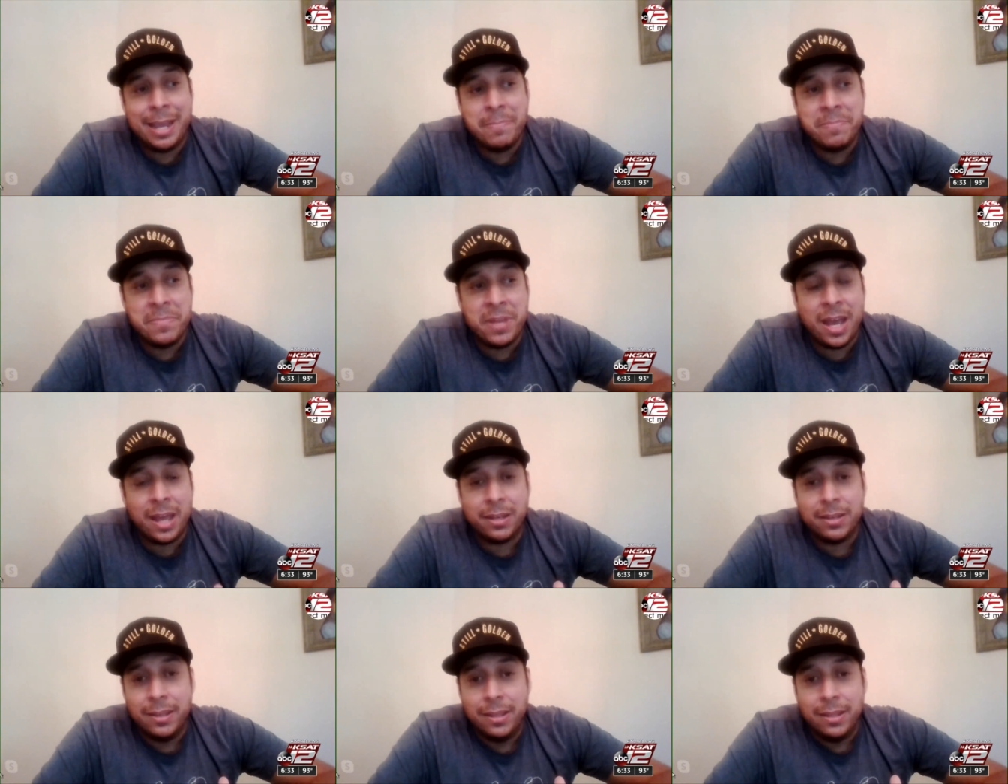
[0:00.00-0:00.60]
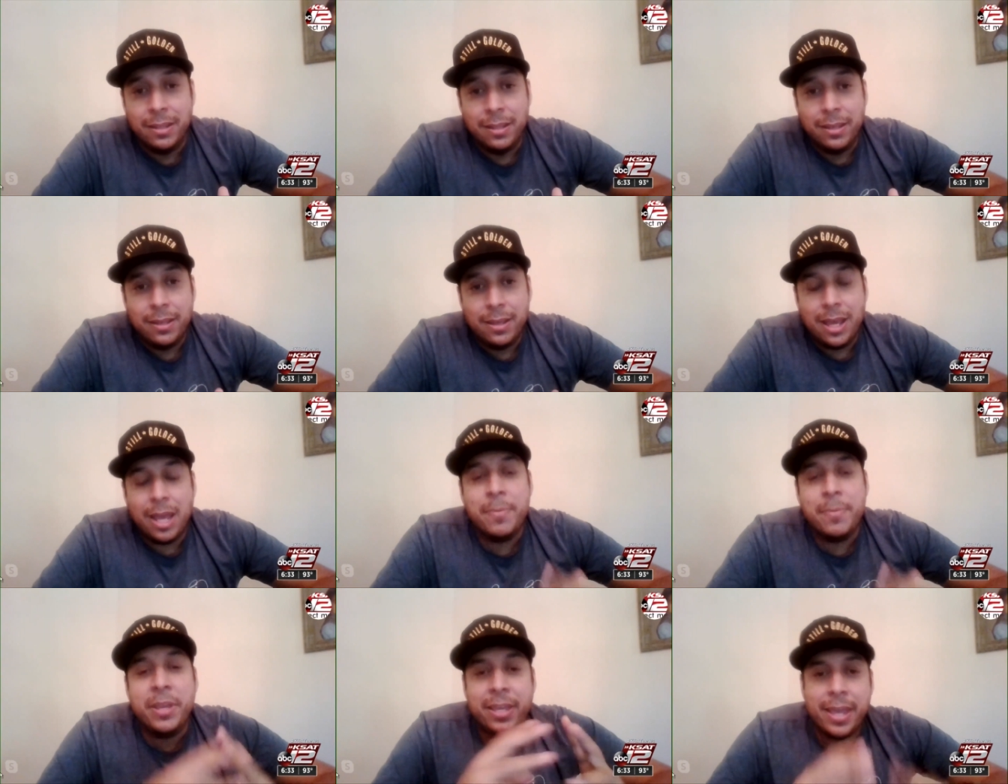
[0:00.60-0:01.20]
I'm not
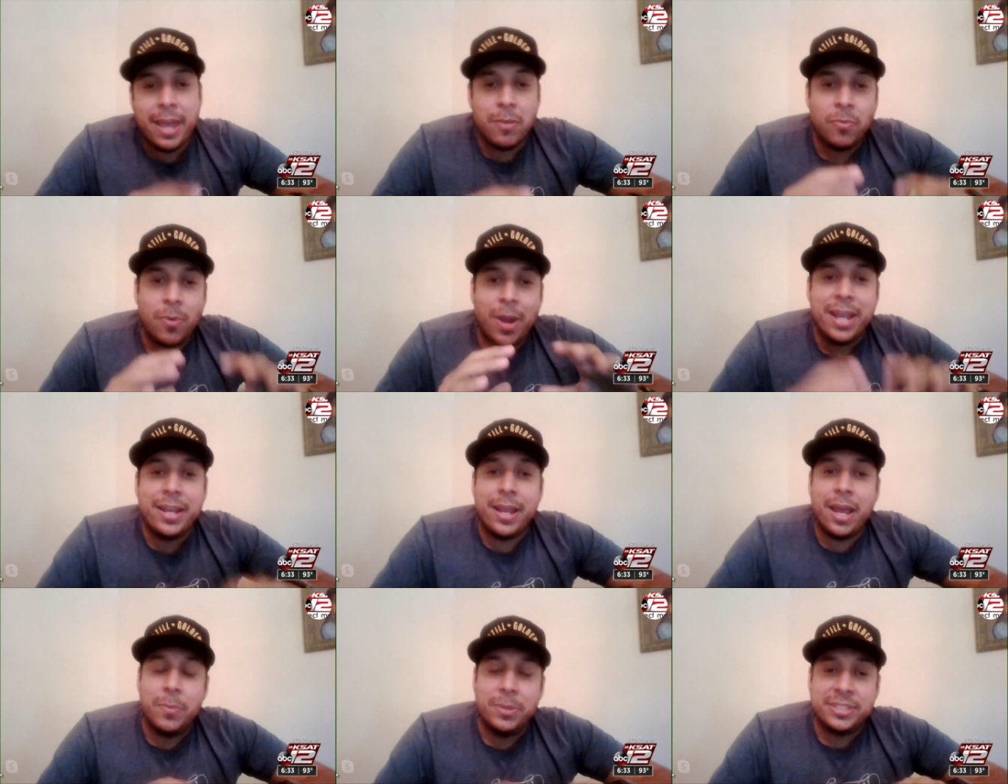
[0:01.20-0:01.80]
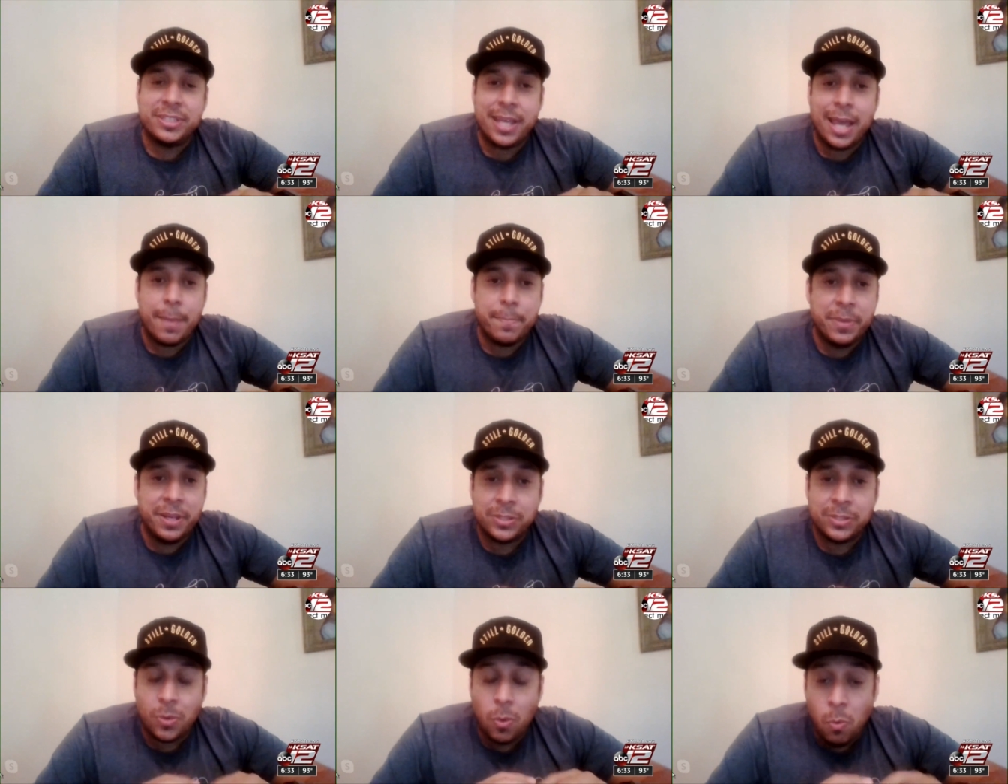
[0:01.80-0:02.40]
I mean, yeah, right now what's
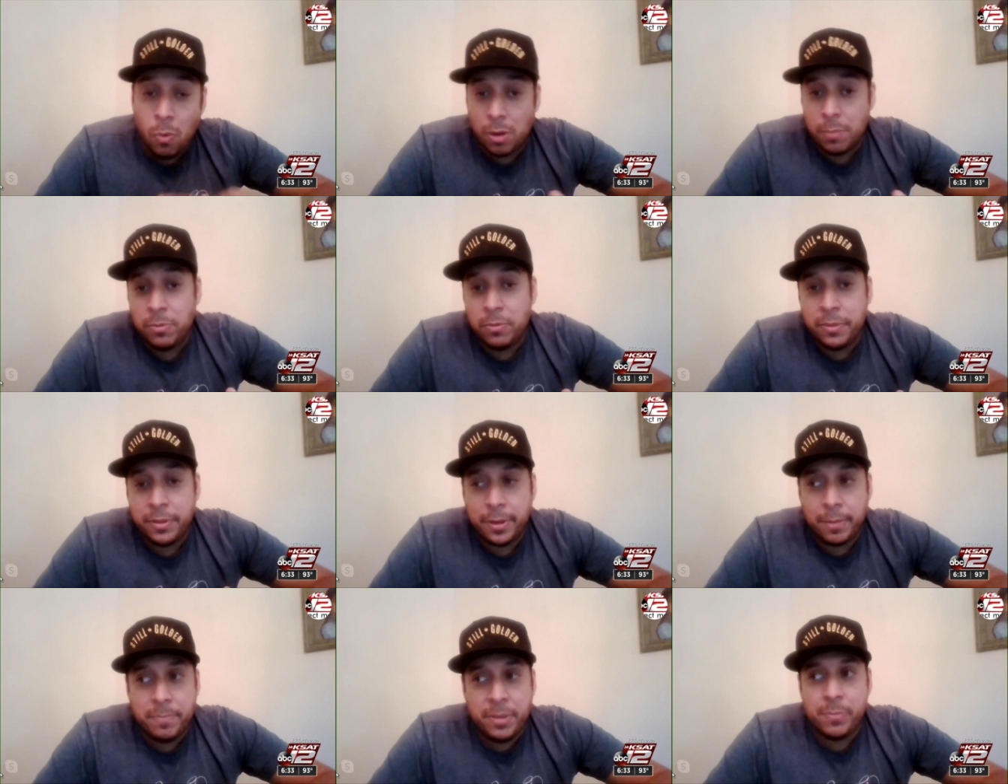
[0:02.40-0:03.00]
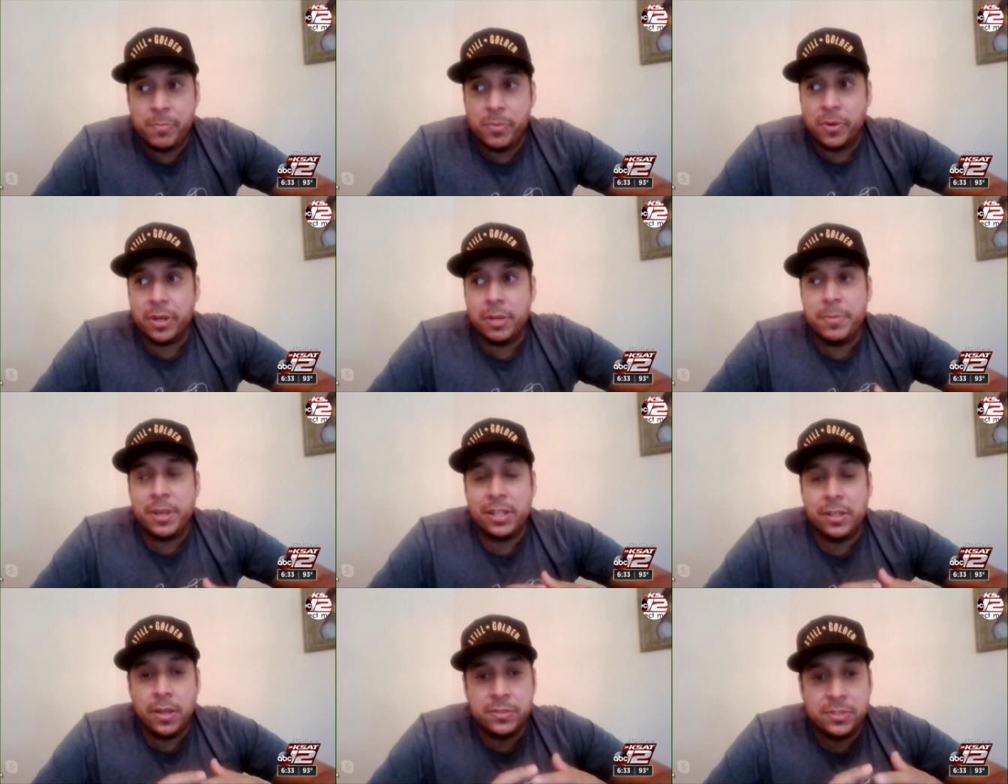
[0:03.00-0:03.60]
happening is horrible. There are people
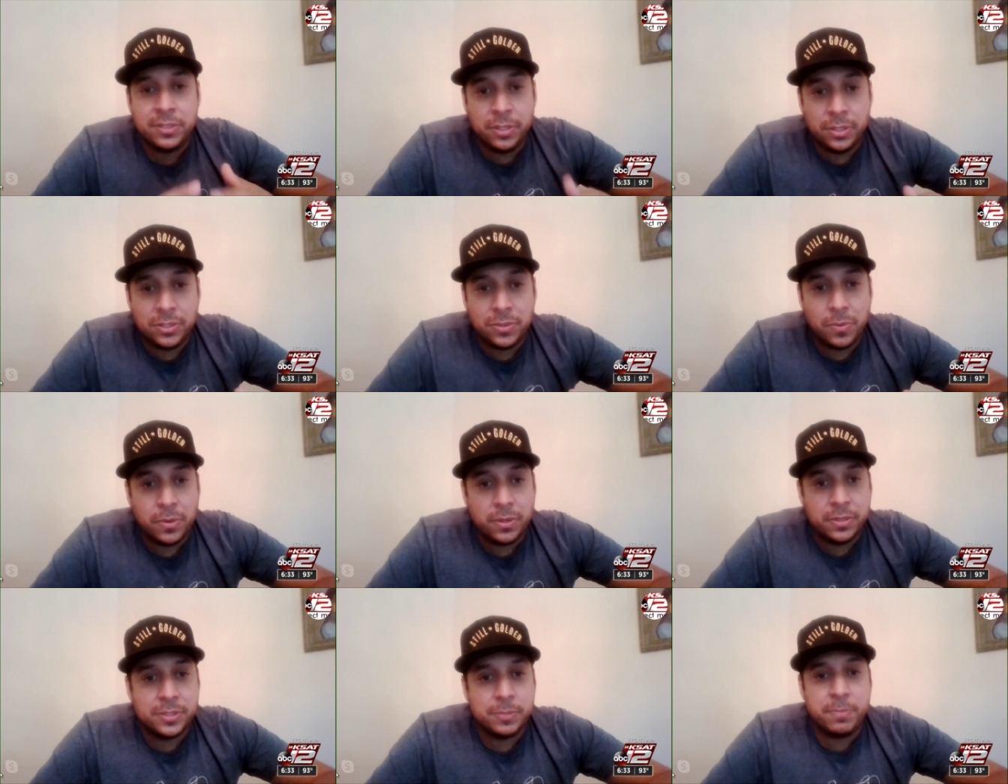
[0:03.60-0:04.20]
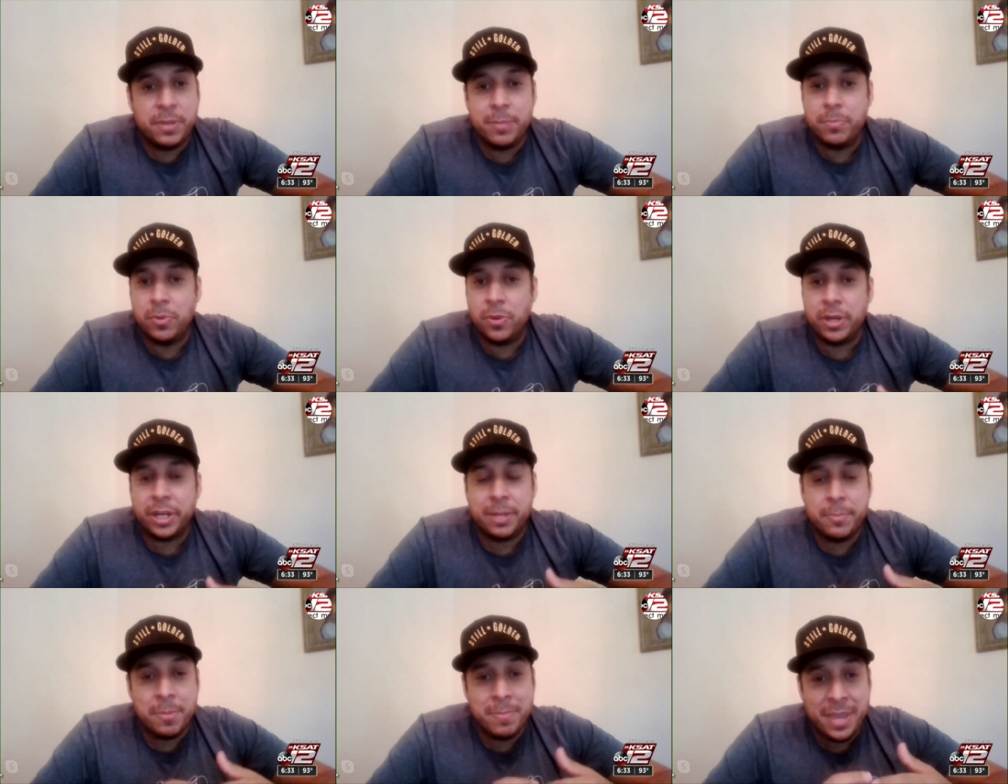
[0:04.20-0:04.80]
going to be closing the doors. People
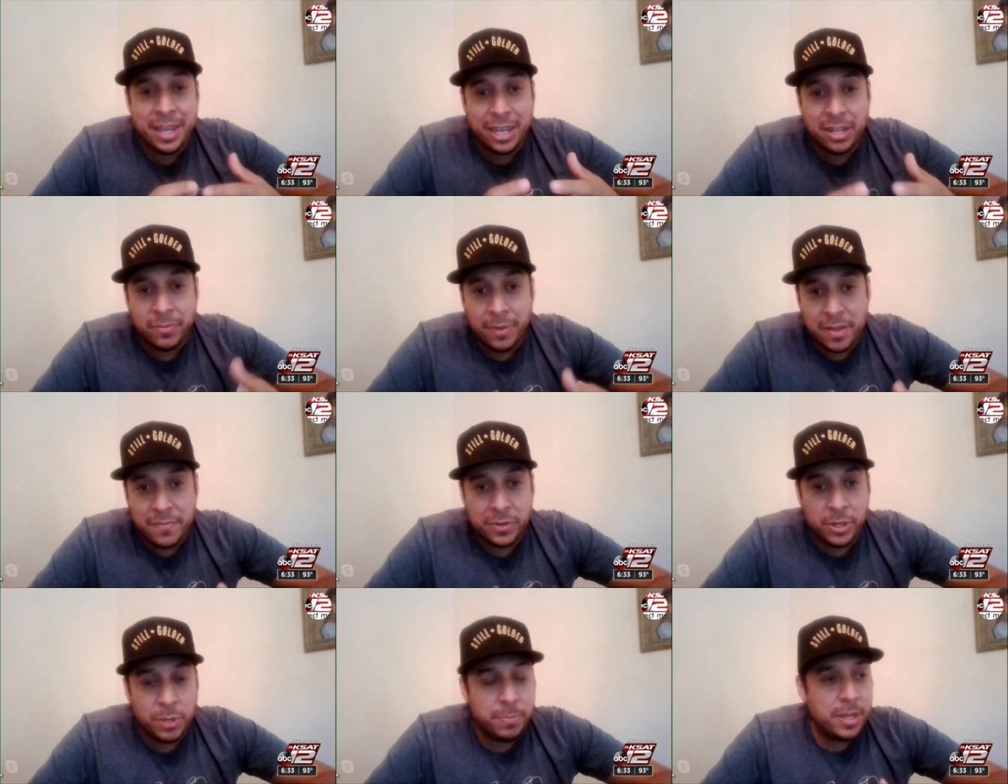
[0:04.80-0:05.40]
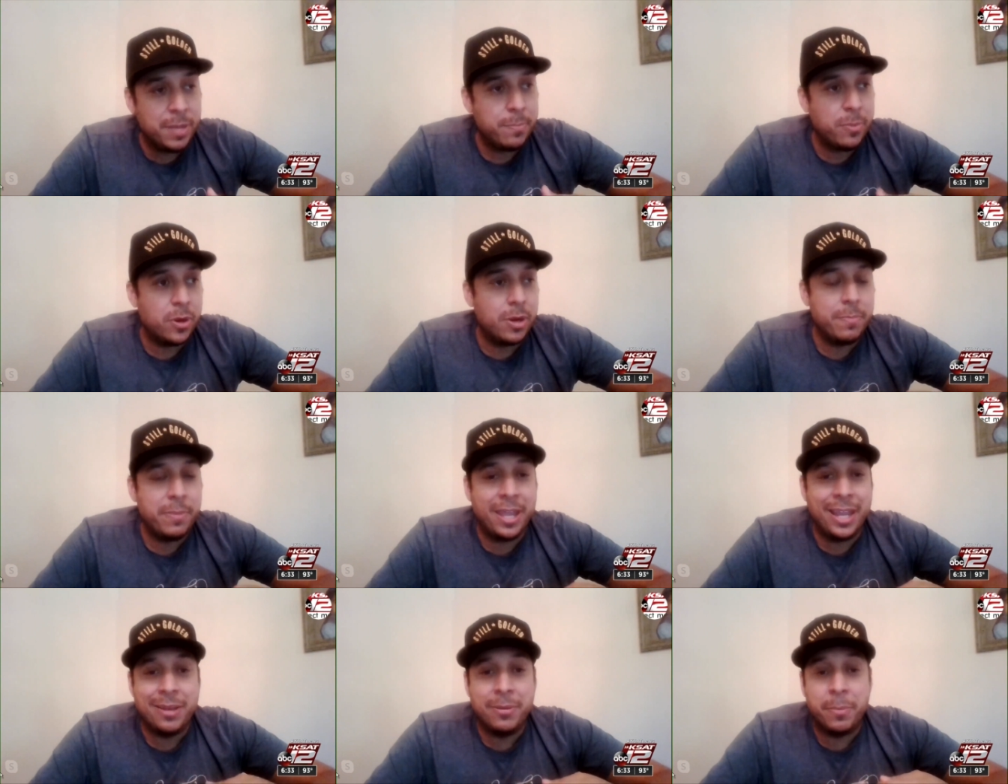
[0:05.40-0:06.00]
aren't going to be making revenue. People
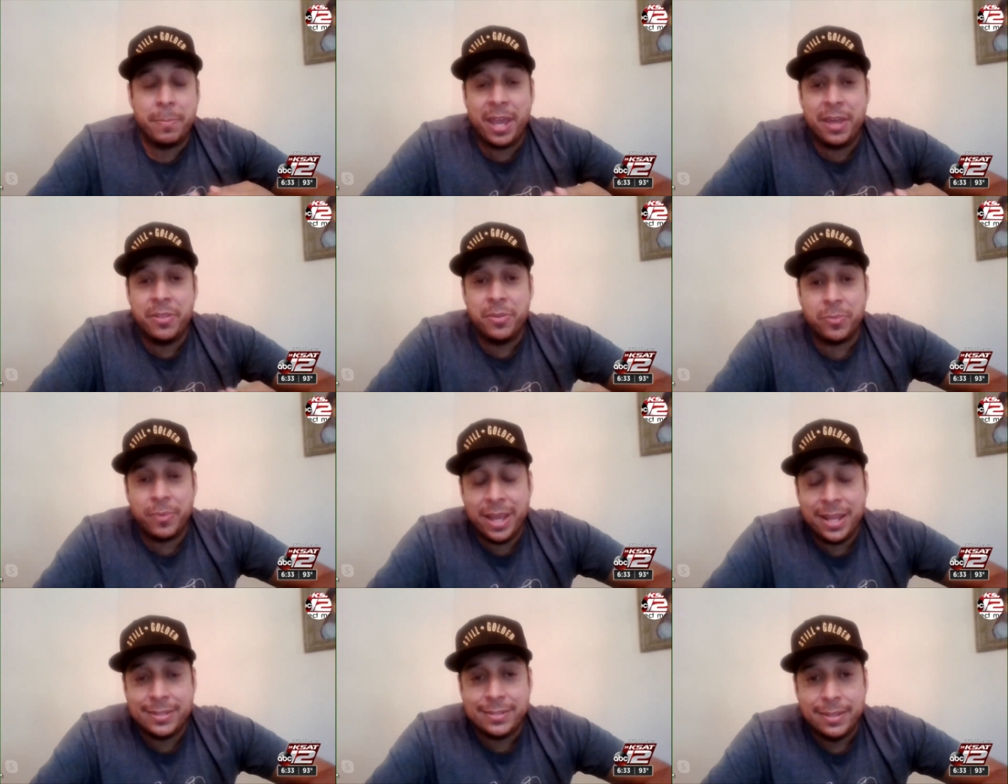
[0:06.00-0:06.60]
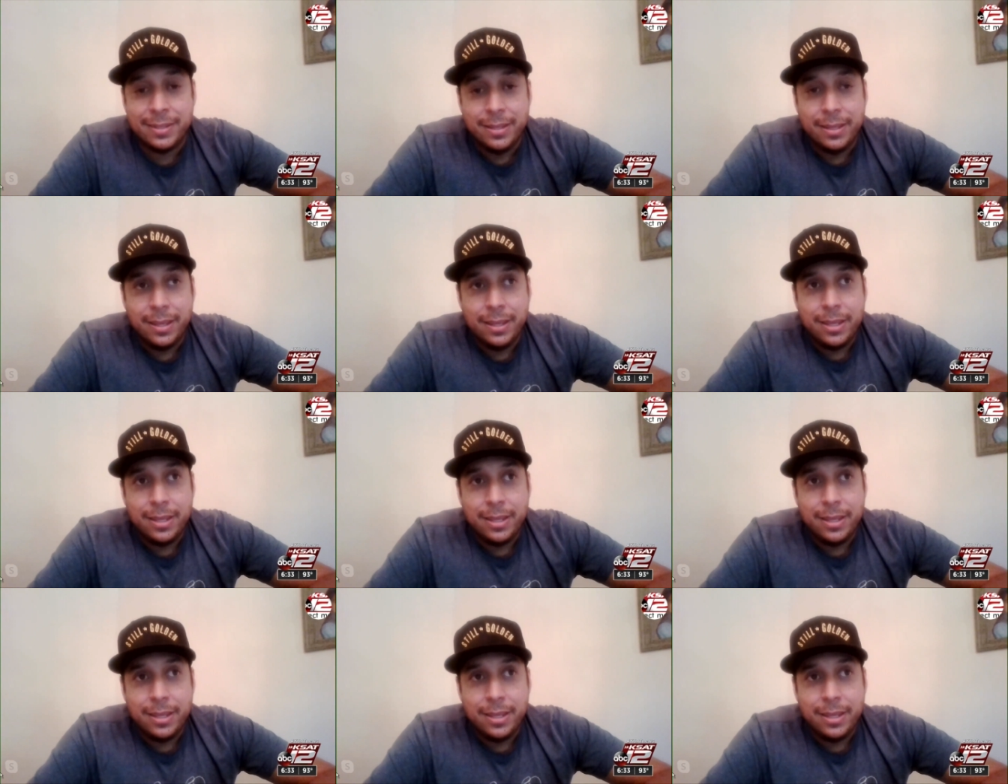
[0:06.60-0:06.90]
aren't being able to pay their rent.